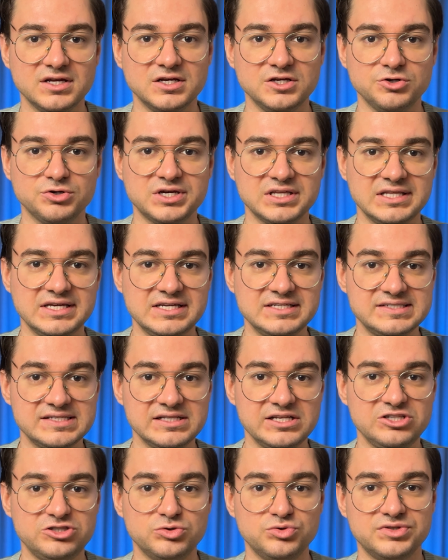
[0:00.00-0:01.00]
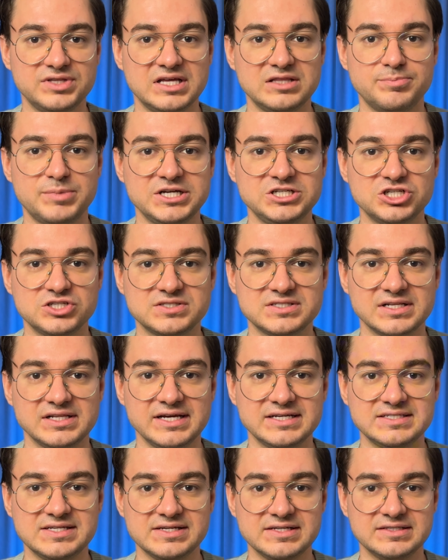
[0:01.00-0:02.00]
you can easily do that by just
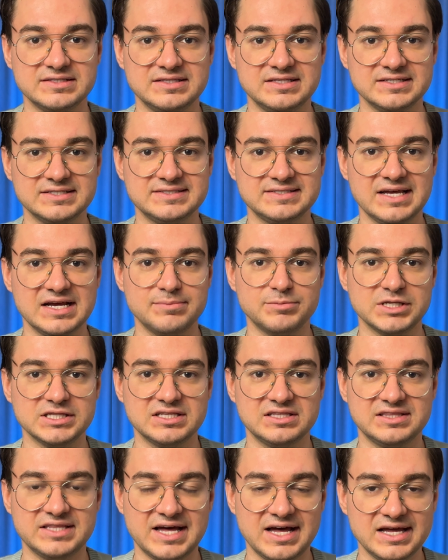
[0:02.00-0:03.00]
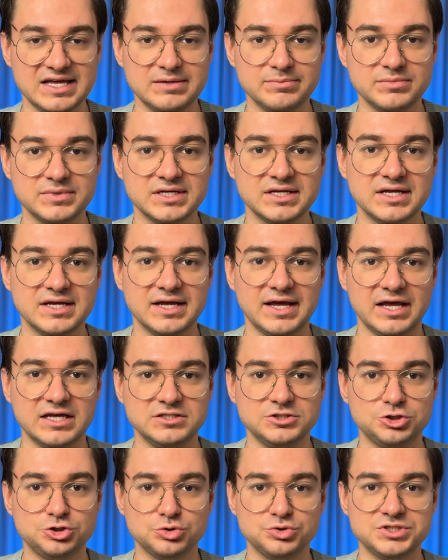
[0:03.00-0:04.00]
selecting the segment time
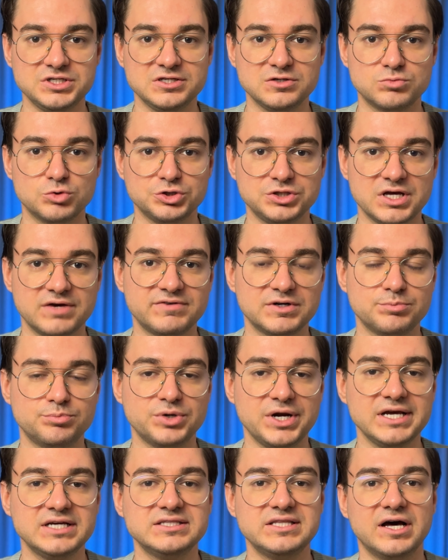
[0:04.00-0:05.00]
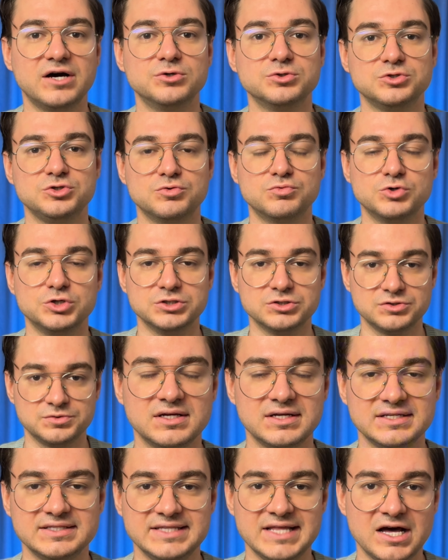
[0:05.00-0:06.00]
and choosing whatever breakdown you want.
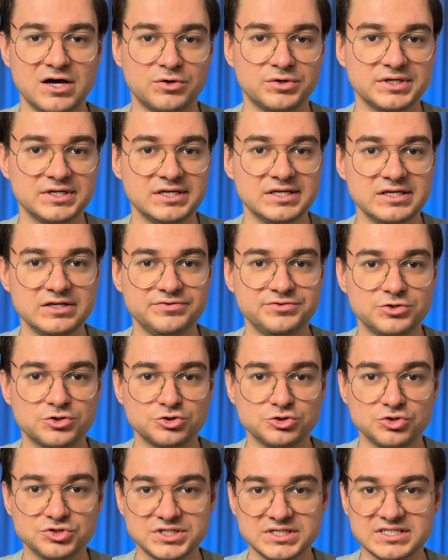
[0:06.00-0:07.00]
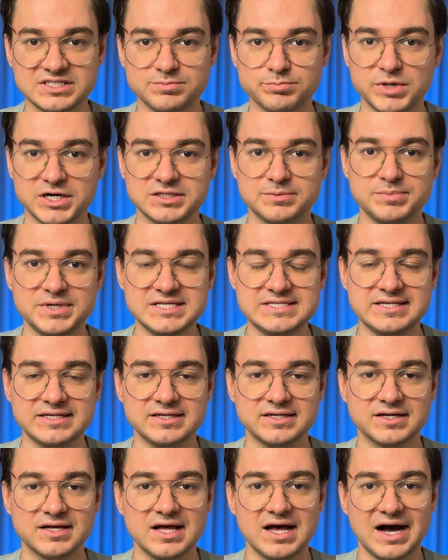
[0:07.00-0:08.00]
Now, if you're using smart bidding,
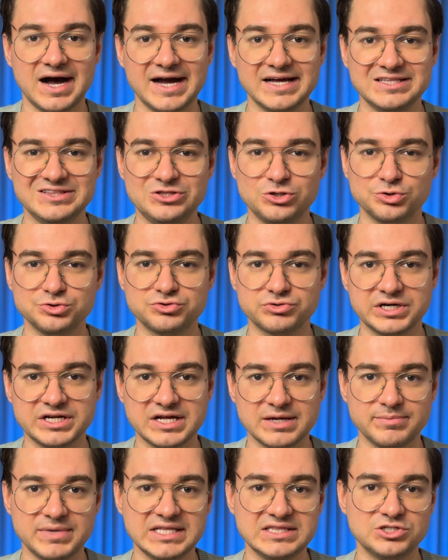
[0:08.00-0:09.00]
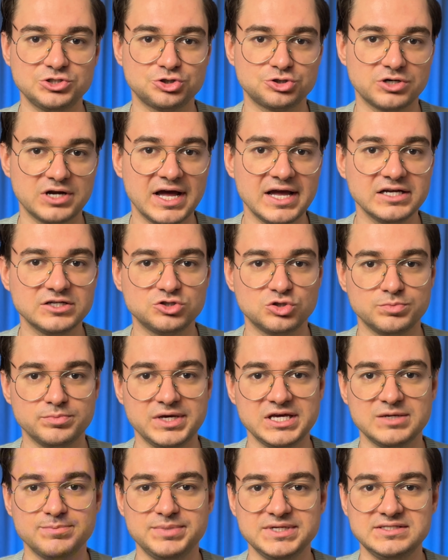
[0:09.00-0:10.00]
I don't recommend trying to
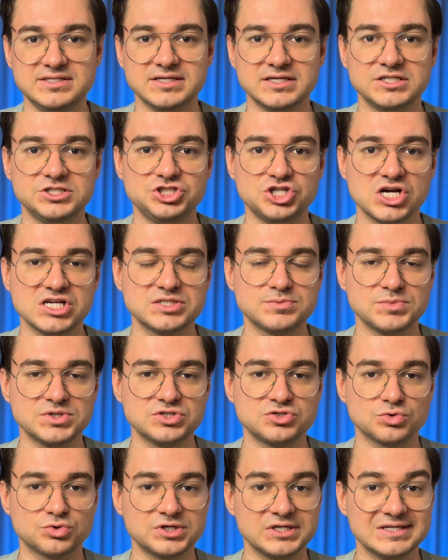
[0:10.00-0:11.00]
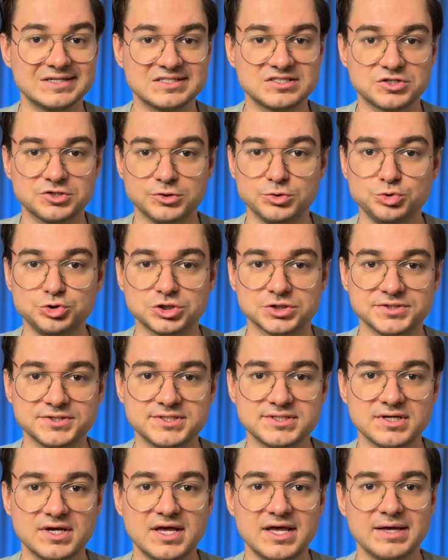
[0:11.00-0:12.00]
make bidding adjustments or
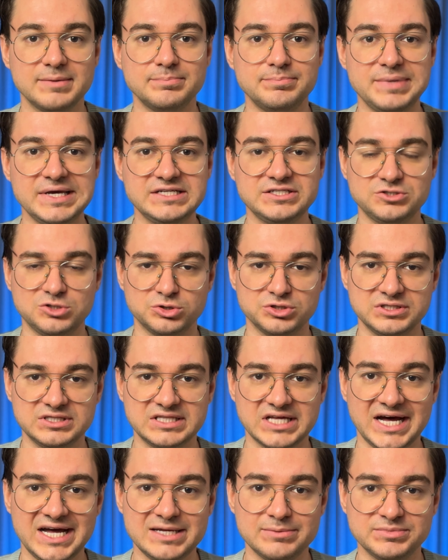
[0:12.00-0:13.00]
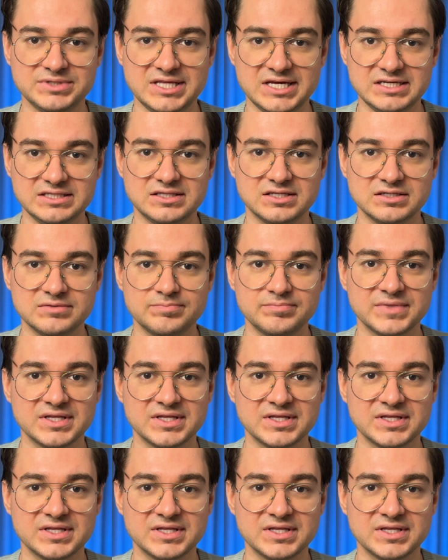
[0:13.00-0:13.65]
exclusions based on time data.